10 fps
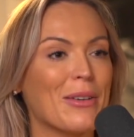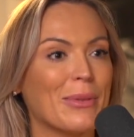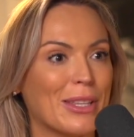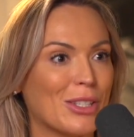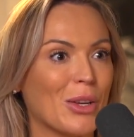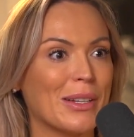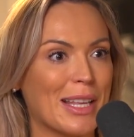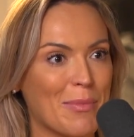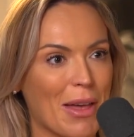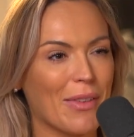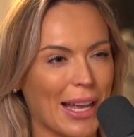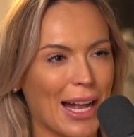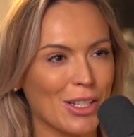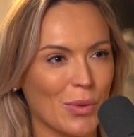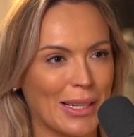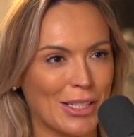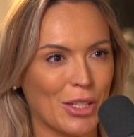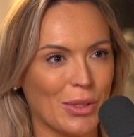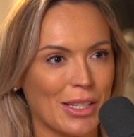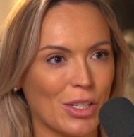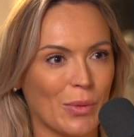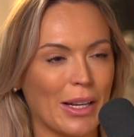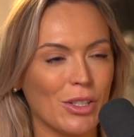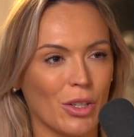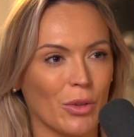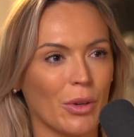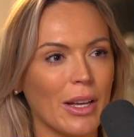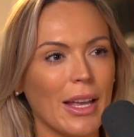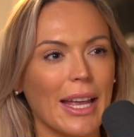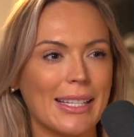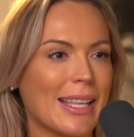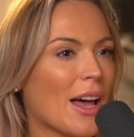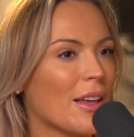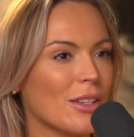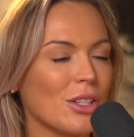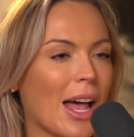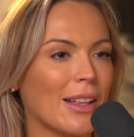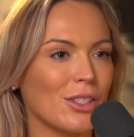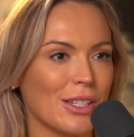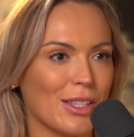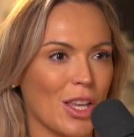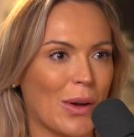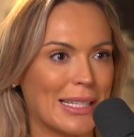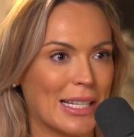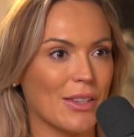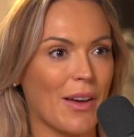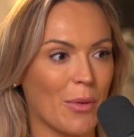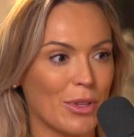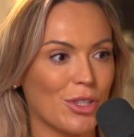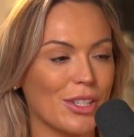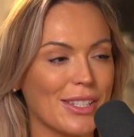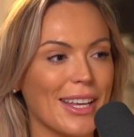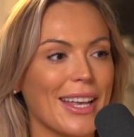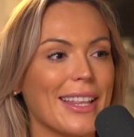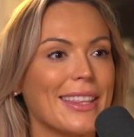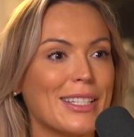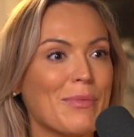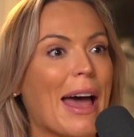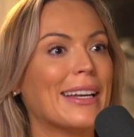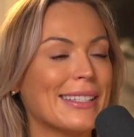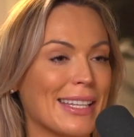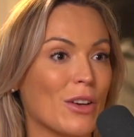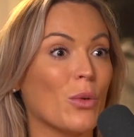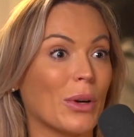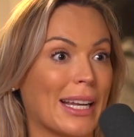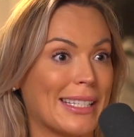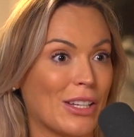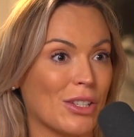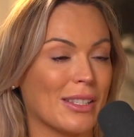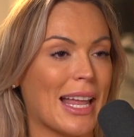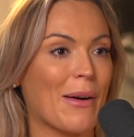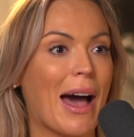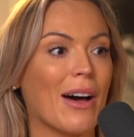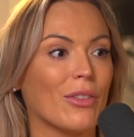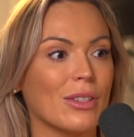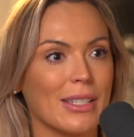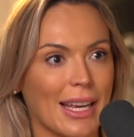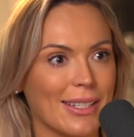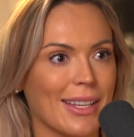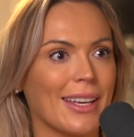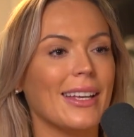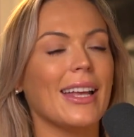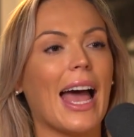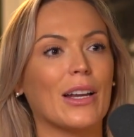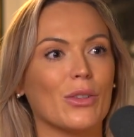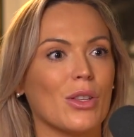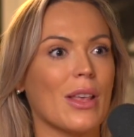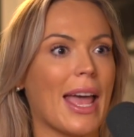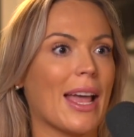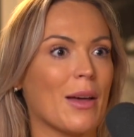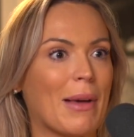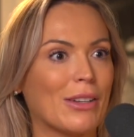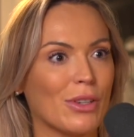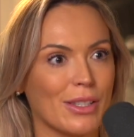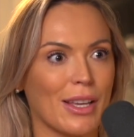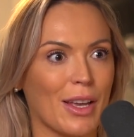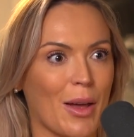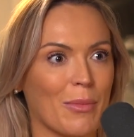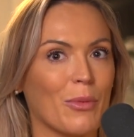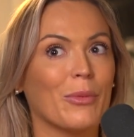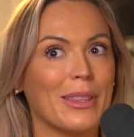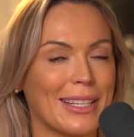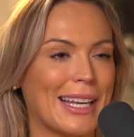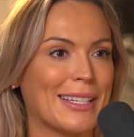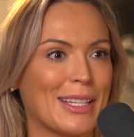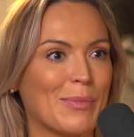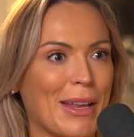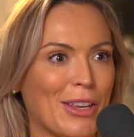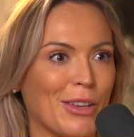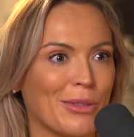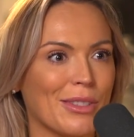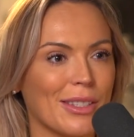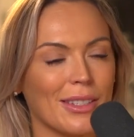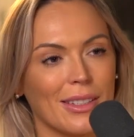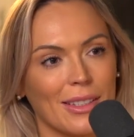with the two? Is it a bit of a catch-22 situation, or is there other challenges that you identify with just the dependency that organizations now have on data, and also the AI metrics that come with the data that's being used?